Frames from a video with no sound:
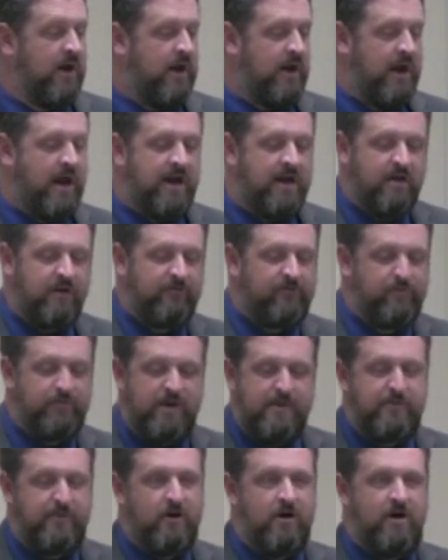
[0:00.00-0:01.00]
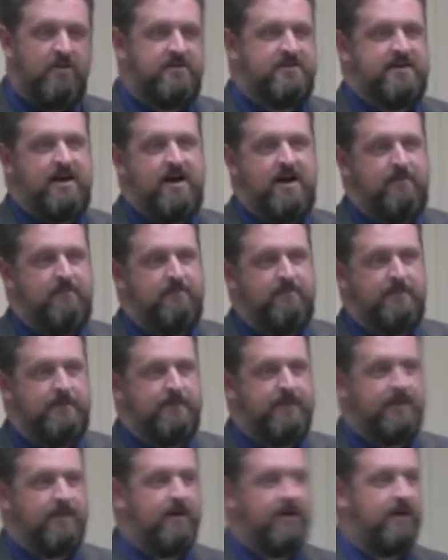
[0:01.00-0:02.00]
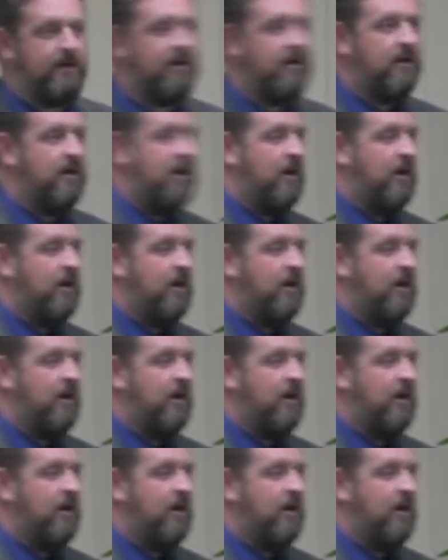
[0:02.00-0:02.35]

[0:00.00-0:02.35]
and I hear from people all the time, like,